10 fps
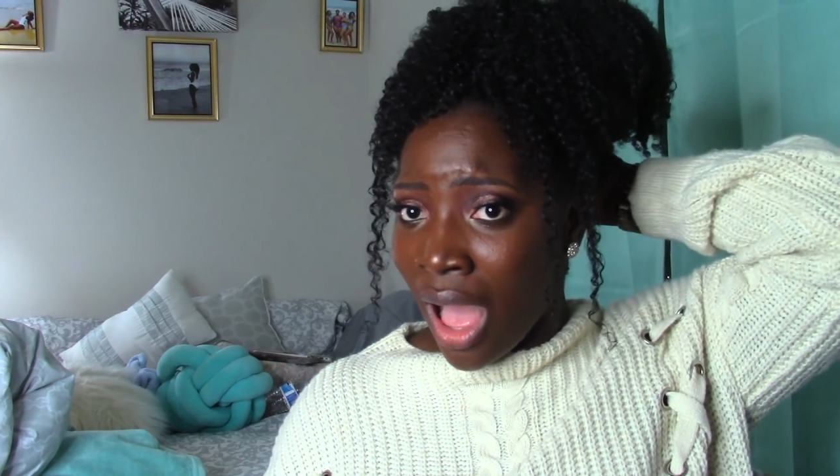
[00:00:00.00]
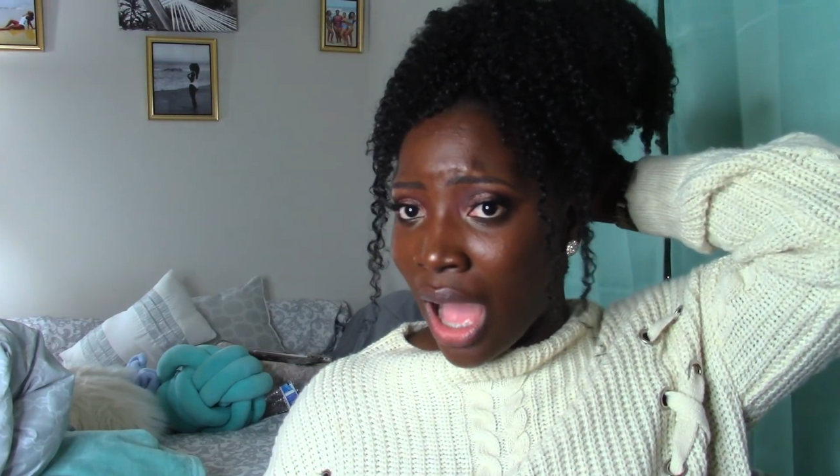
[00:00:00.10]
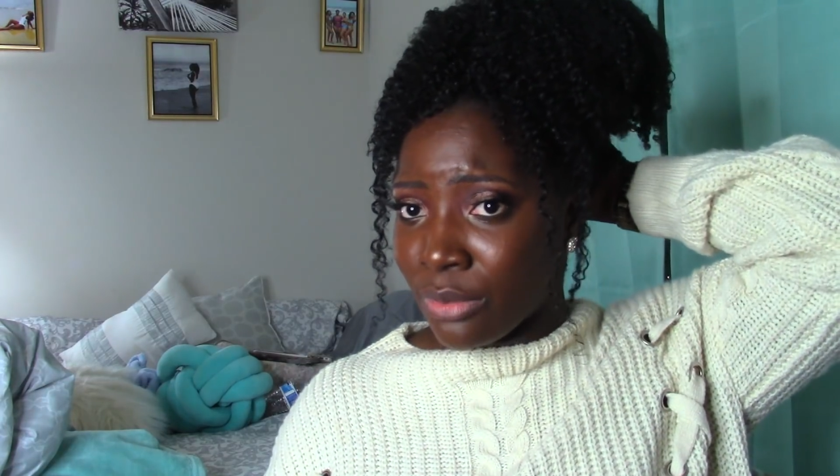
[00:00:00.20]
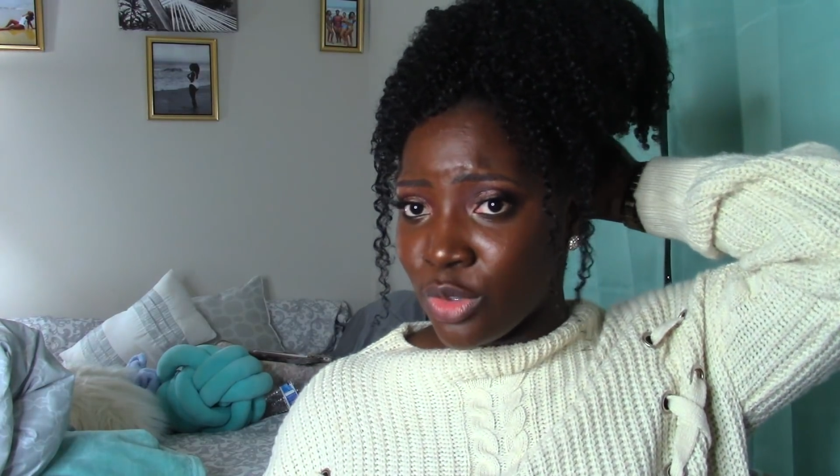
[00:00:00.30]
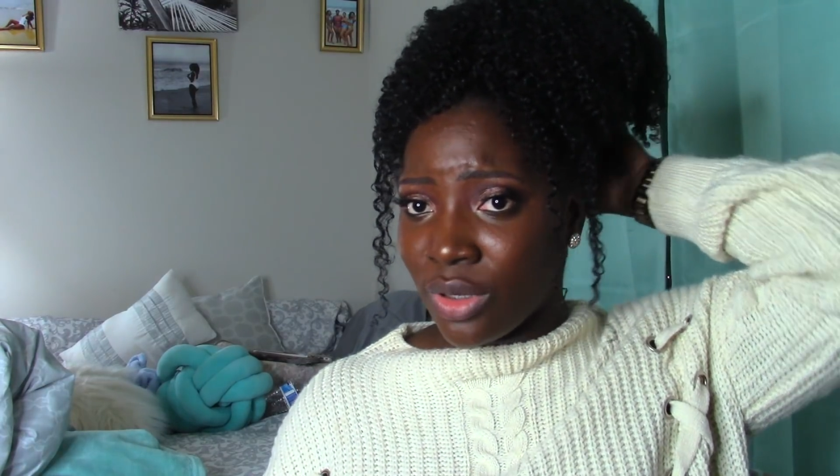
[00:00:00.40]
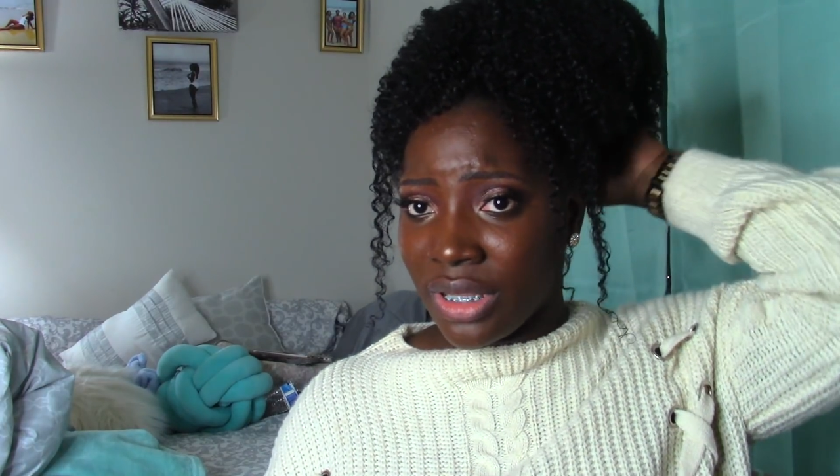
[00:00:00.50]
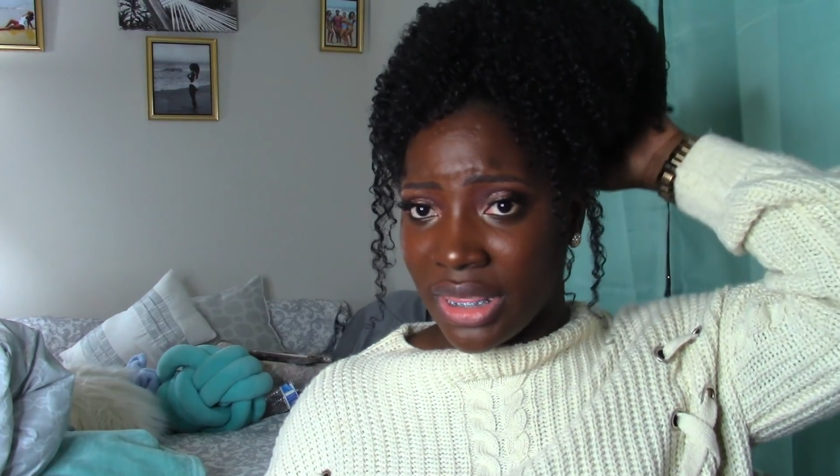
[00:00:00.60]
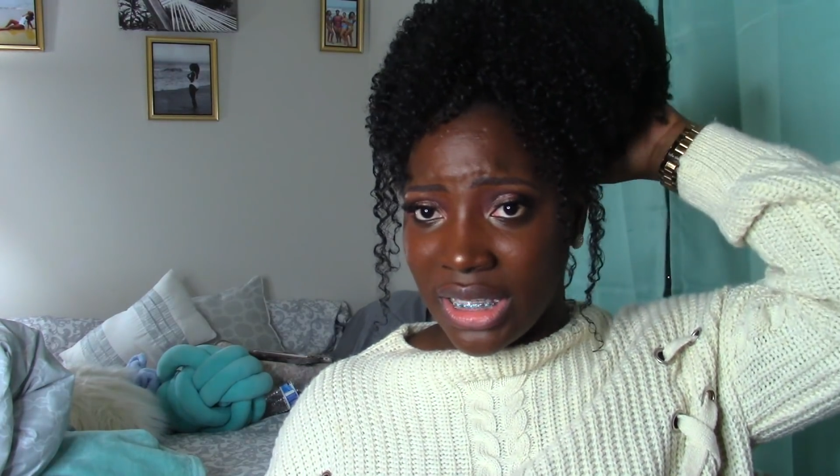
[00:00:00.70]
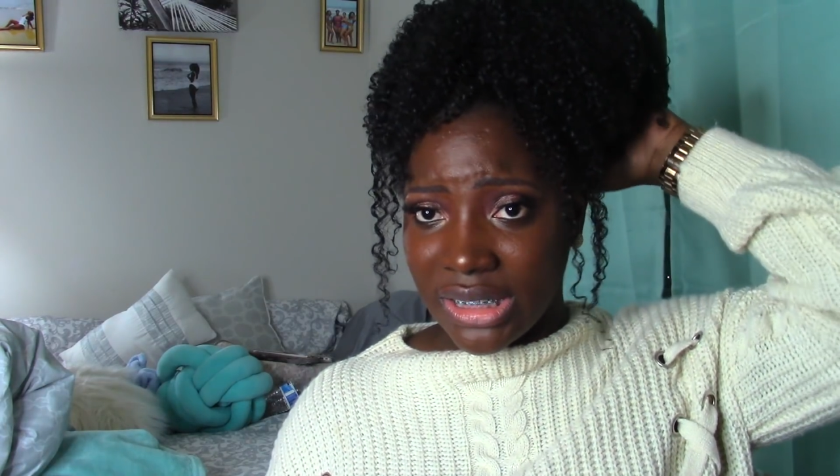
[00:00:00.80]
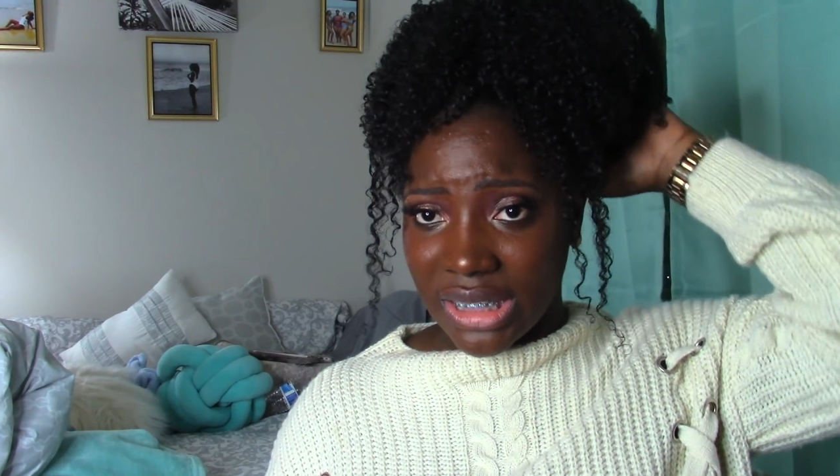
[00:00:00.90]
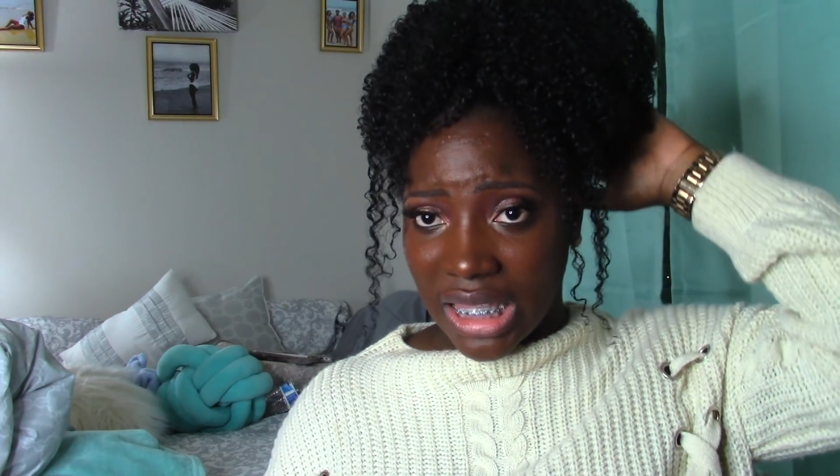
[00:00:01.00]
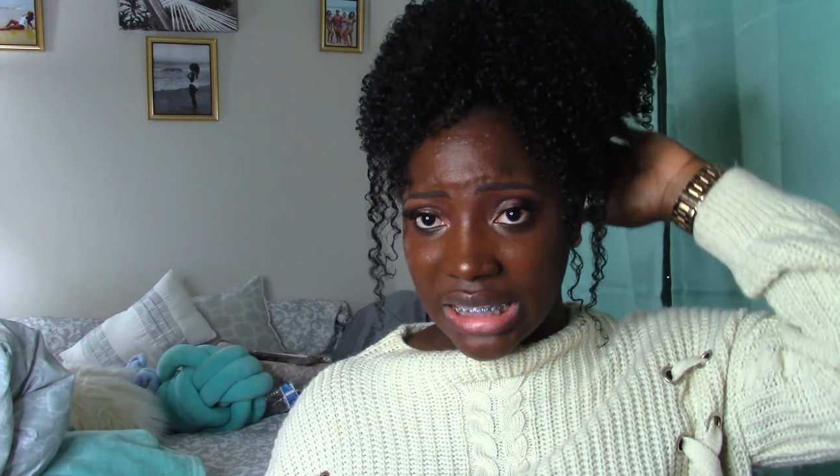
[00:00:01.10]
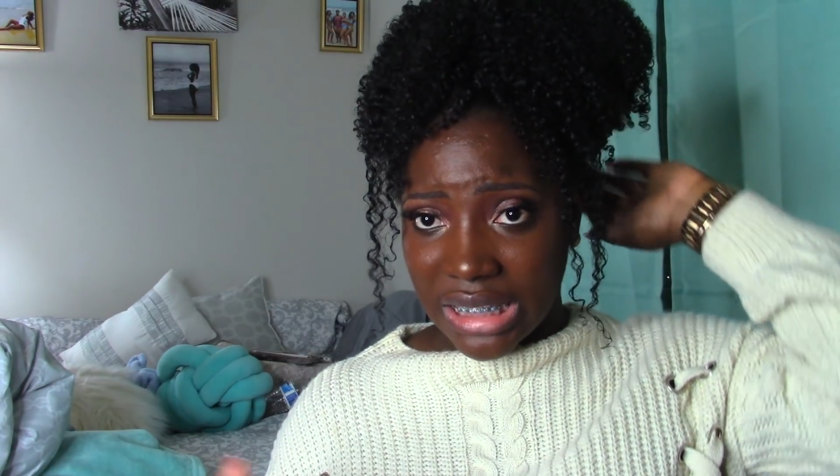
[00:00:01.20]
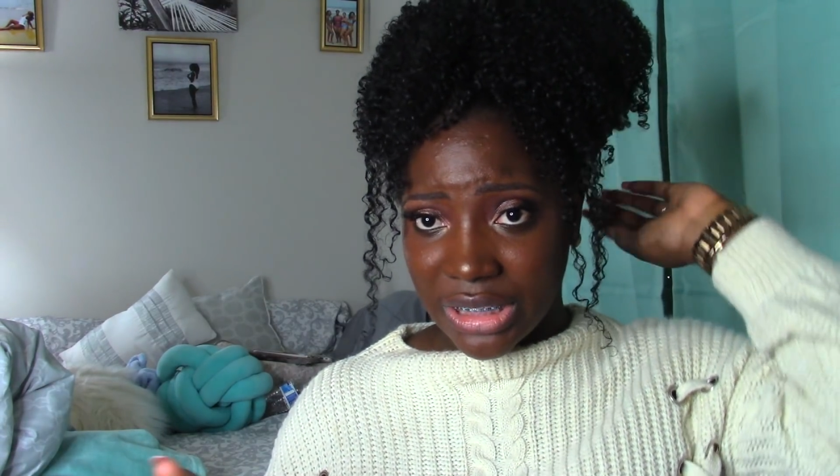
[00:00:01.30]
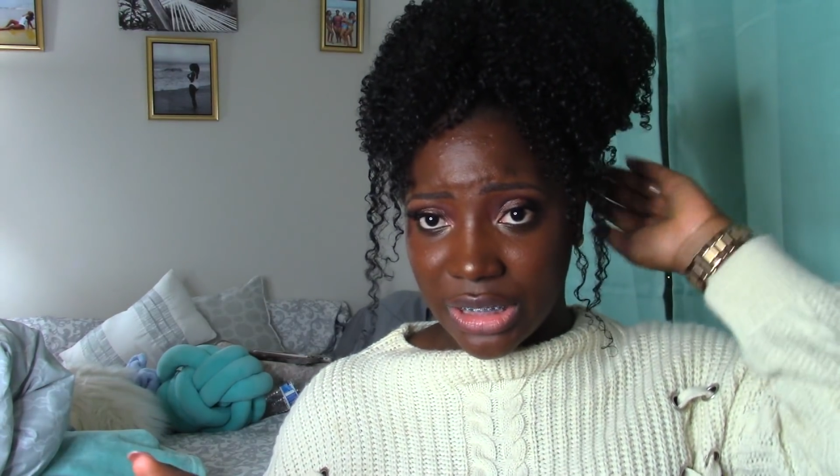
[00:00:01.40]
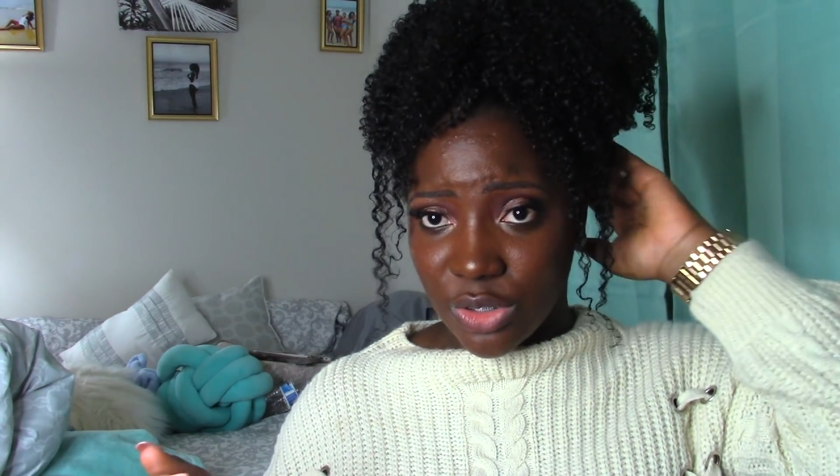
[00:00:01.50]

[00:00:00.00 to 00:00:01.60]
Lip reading: I'm doing all these things that this